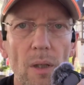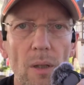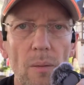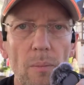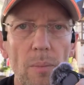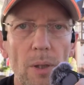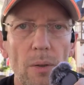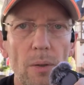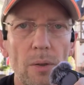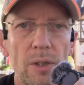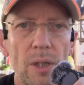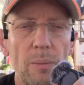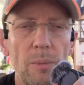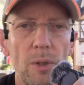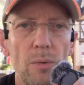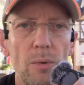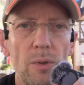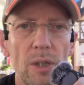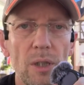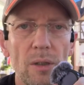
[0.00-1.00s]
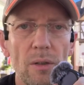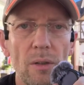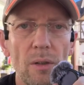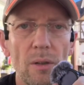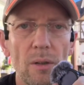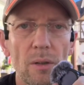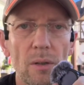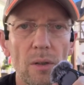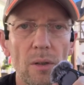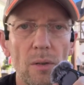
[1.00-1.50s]
because I'm using
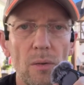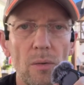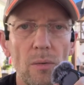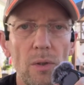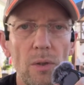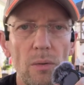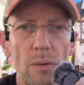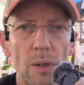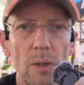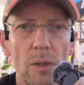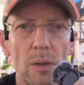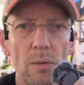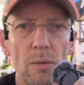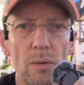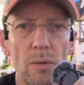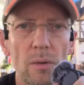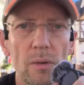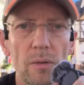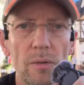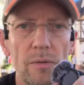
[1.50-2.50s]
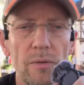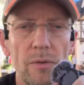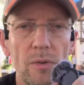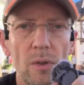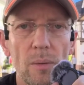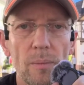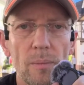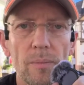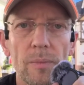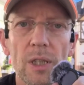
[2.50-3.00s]
the Ultra Go
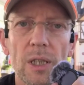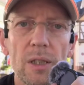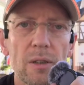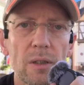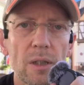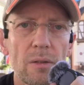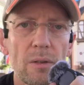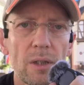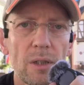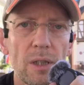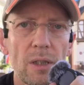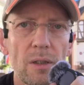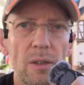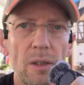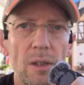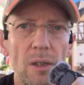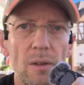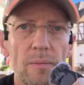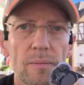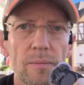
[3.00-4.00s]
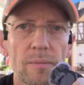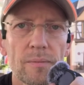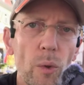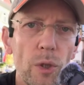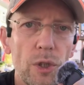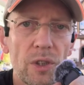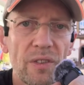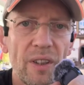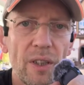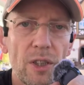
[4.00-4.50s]
from Insta360,
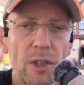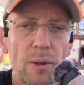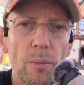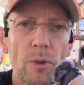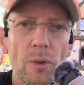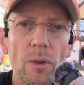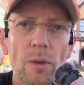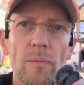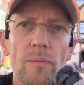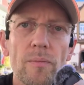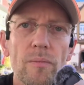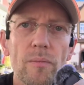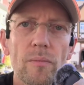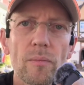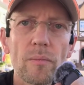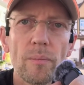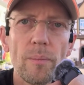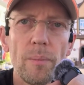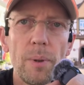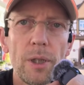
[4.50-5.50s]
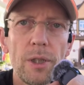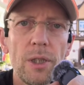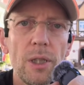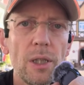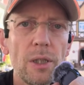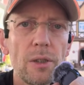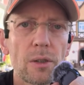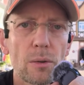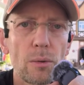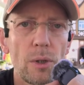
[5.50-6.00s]
which is very small, but
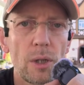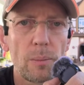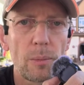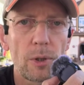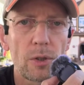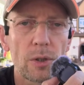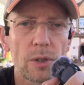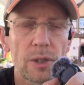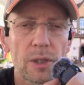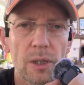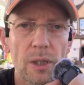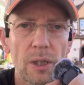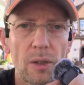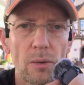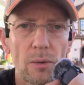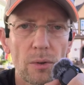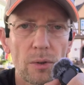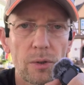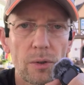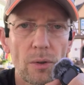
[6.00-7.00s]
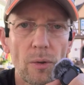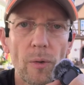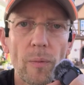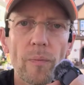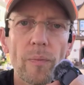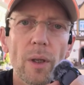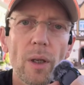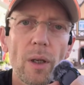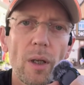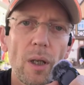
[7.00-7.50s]
yields good images. And also
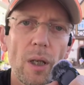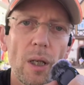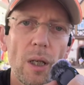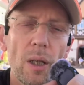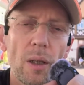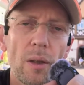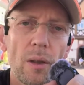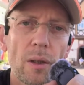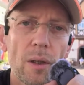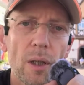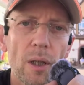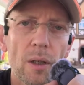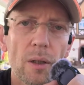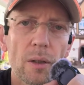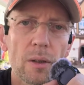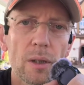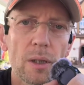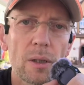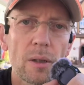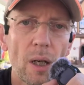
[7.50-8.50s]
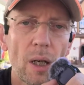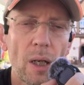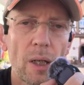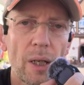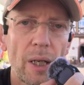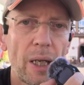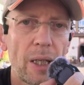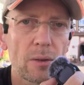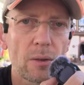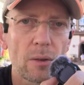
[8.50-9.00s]
there are
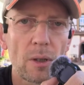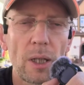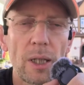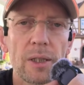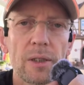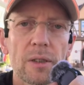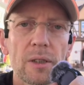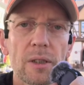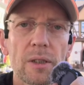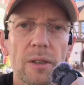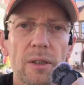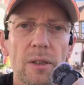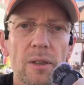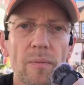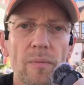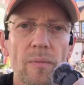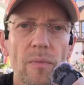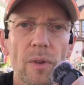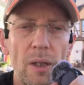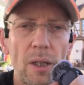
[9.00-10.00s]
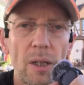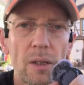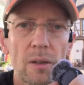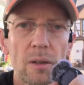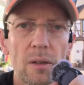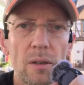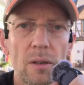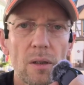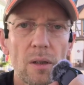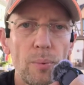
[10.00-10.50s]
add-on lenses
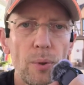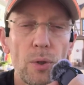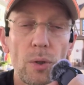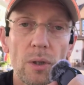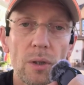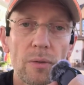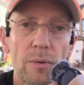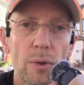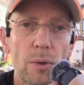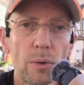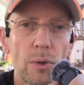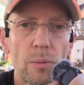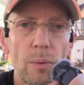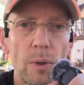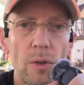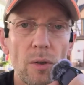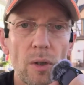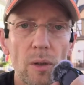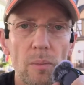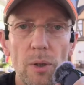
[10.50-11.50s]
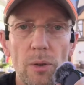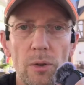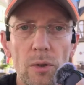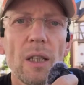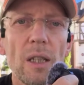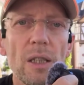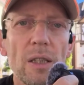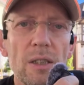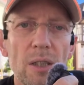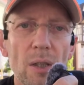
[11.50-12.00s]
that put you in focus when you're about.
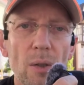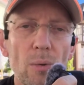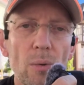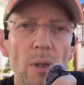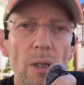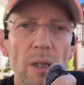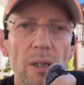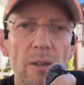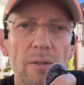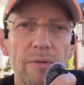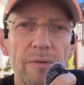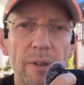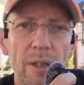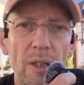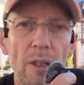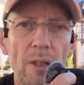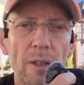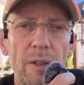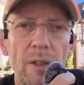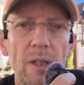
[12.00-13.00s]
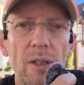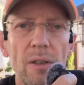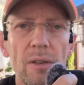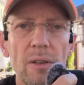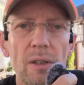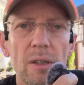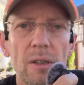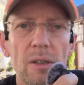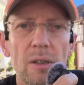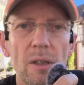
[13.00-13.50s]
So I finally think
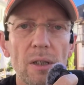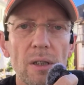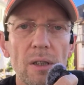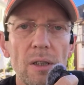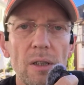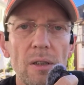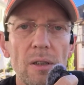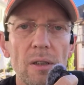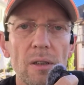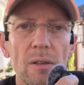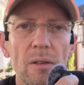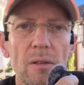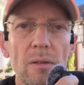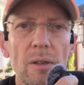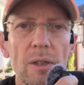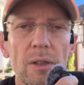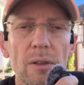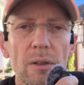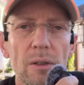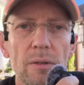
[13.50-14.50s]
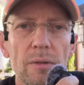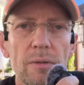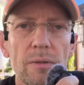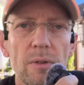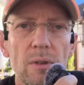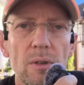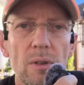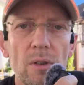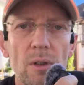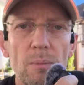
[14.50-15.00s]
that I
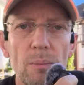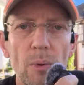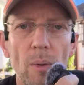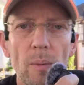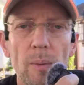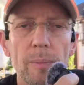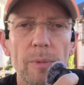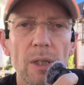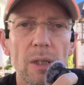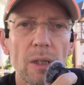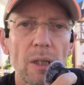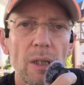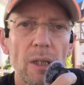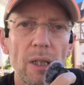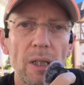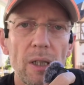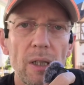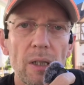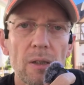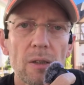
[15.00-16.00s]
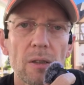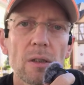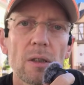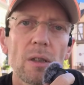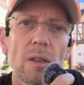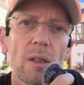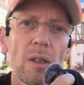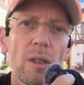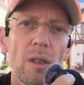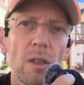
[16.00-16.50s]
resolved the problem that I had
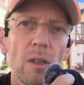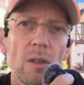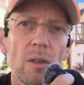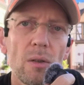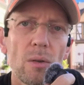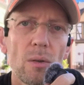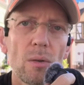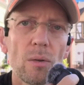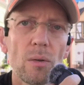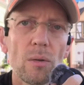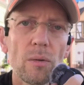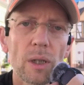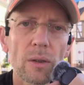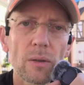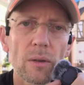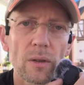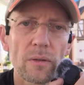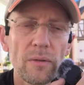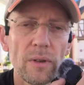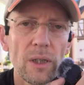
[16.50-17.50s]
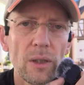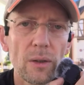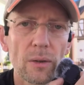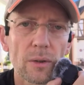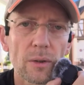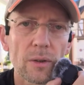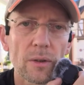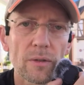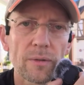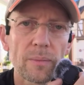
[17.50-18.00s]
to record
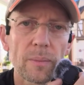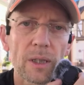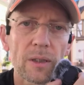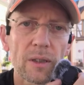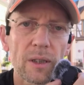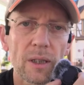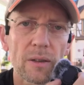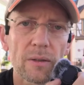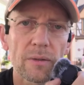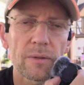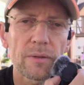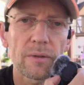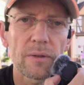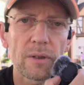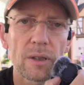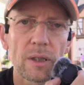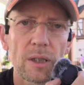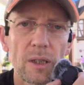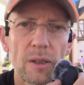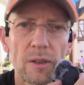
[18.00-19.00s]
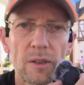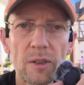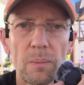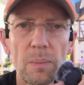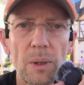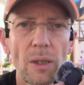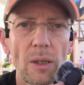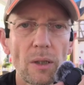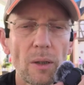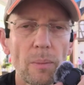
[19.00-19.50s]
videos of myself and
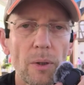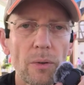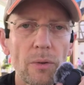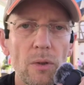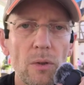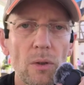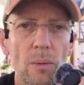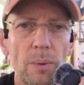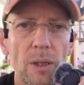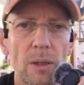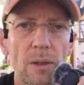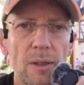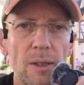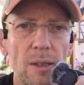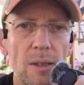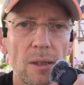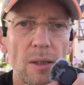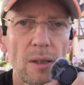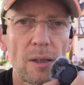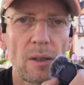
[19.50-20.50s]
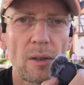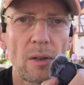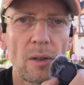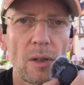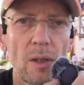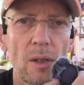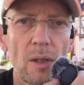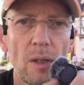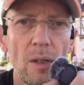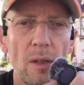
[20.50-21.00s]
speaking about the topics that I
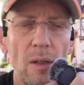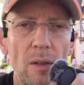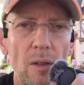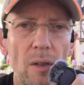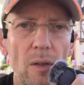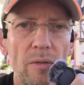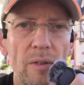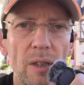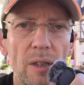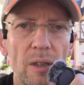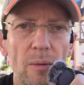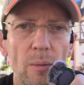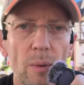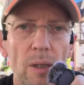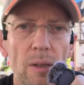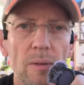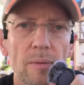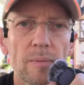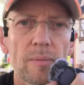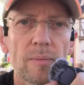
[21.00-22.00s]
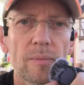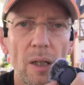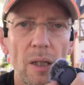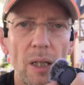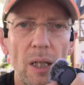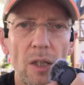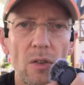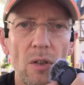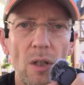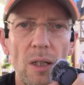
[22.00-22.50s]
know very well. I
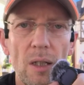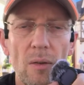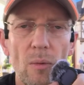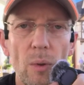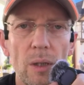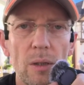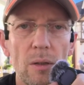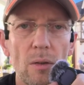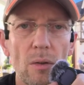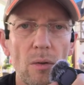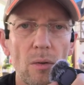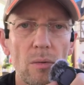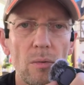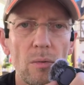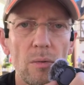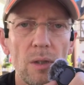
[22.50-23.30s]
actually went through